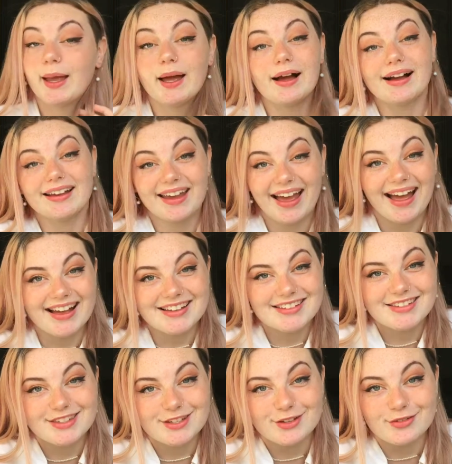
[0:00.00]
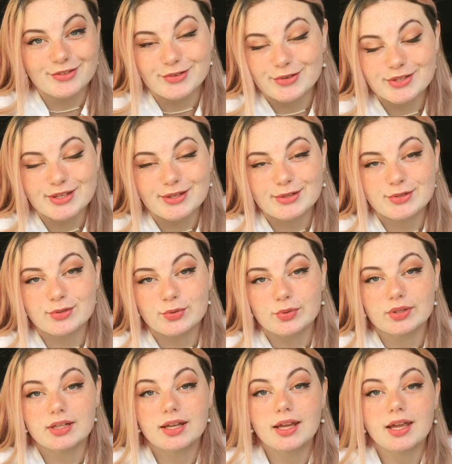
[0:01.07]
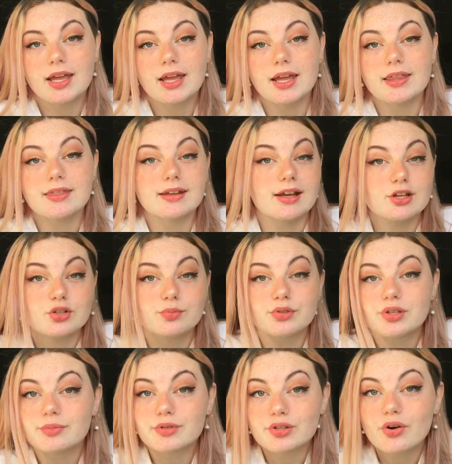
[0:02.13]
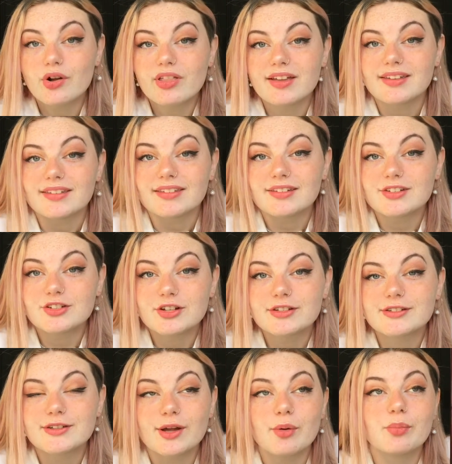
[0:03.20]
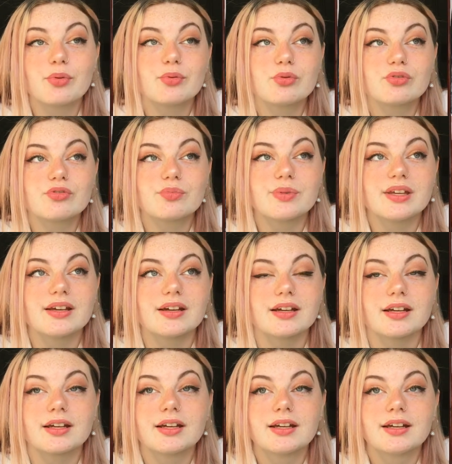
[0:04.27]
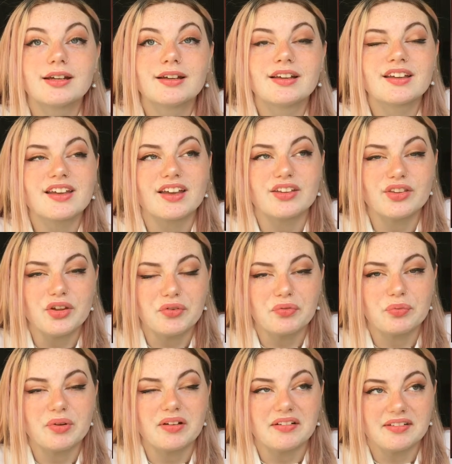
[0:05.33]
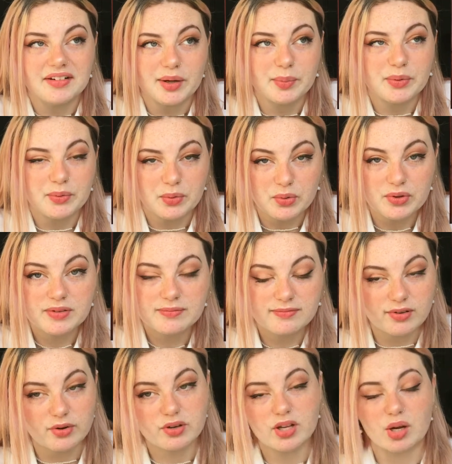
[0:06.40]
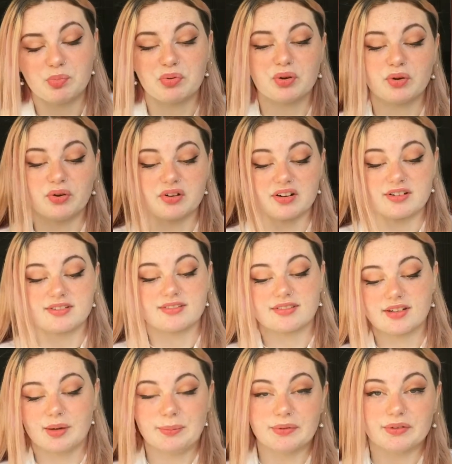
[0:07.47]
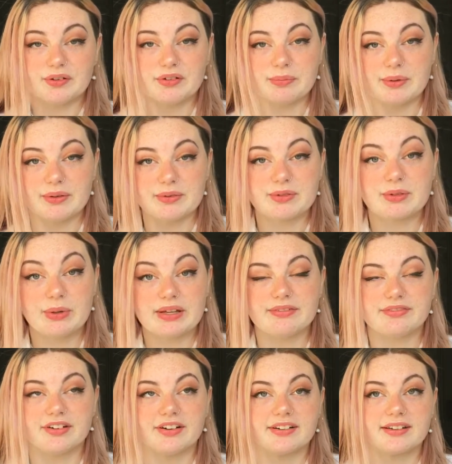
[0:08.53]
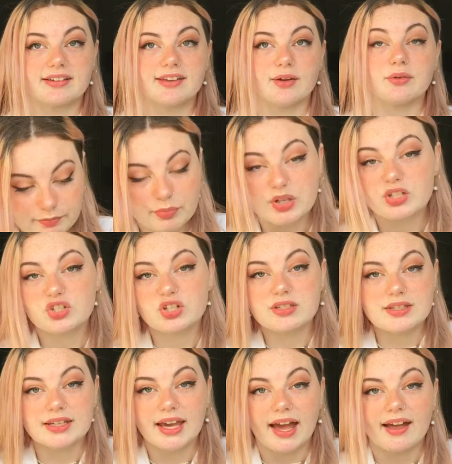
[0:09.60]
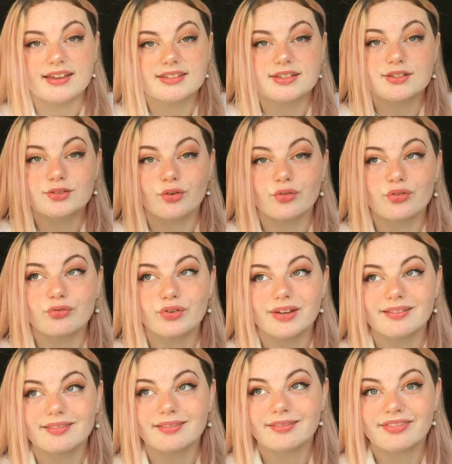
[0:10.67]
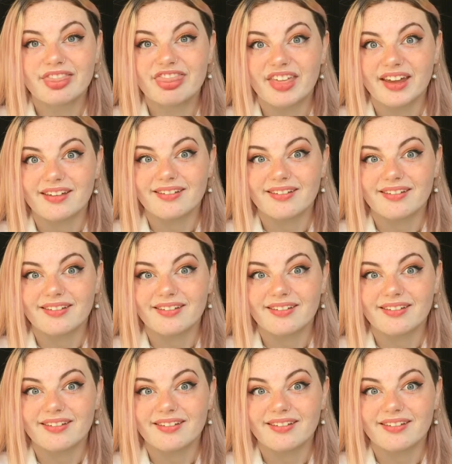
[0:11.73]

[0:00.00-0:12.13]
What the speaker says: a cast of the Rosetta Stone in the National Museum of Scotland, just up the road from here. Kind of, well, up the road, round a couple corners, couple roundabouts, quite far into town. But it's just a cast, it's not the real thing.